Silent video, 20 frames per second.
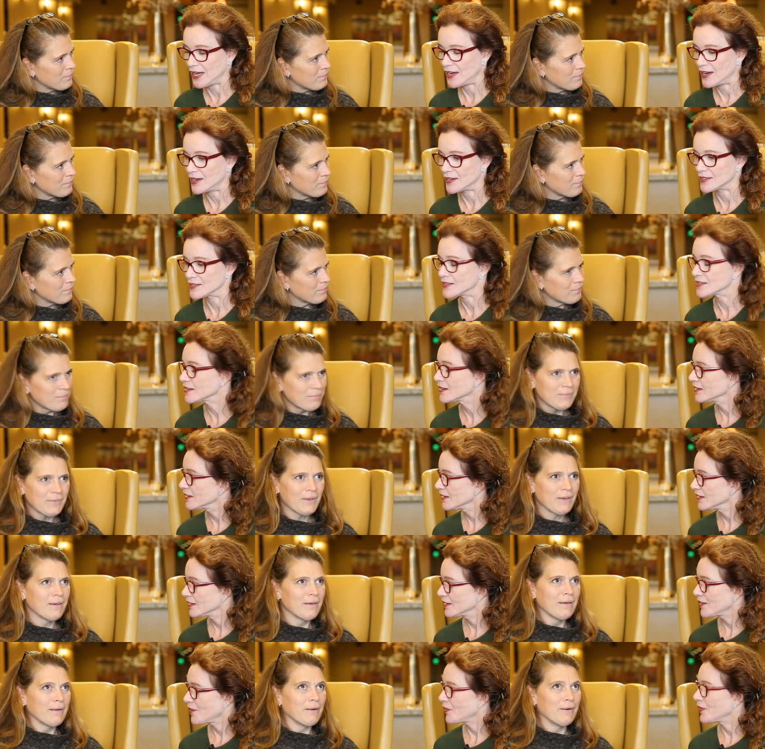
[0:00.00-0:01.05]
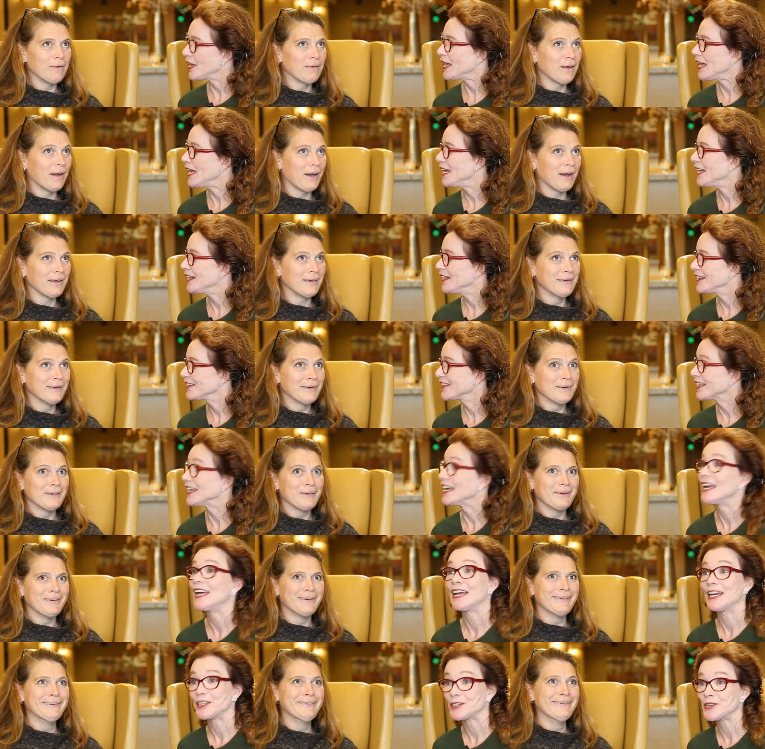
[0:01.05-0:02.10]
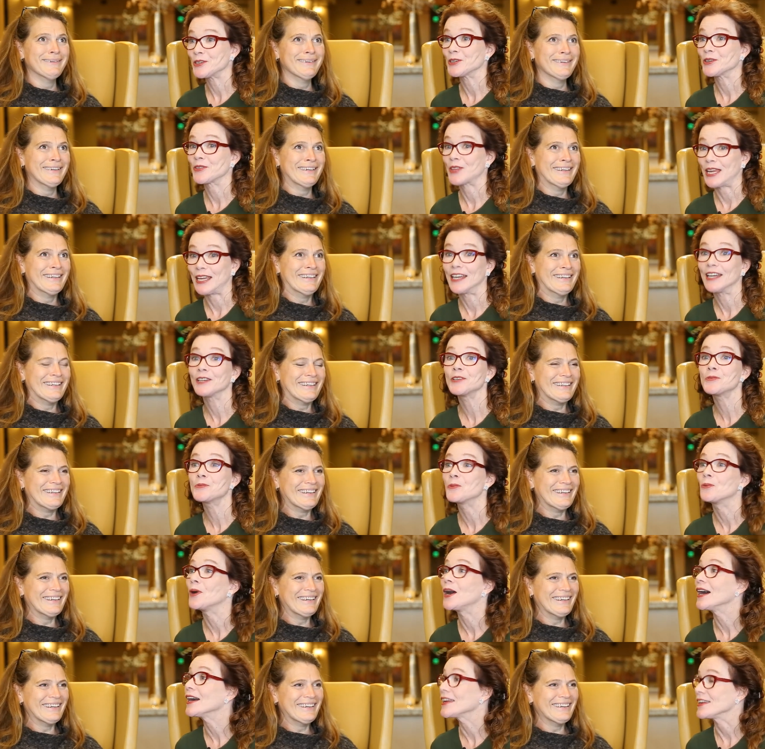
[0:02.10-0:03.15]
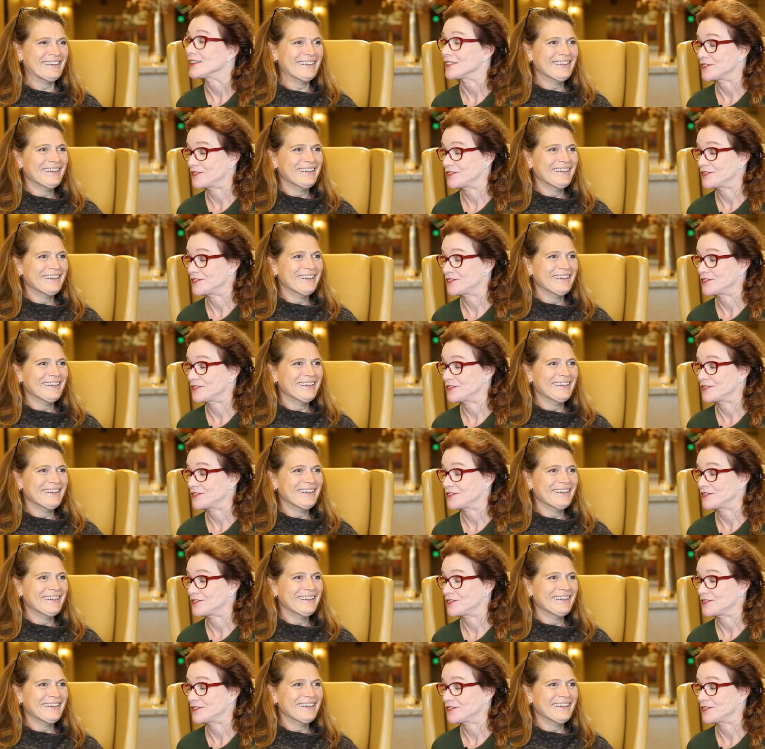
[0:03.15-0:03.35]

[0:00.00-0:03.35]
Speaker 1: as the oh God. He the head the head wife.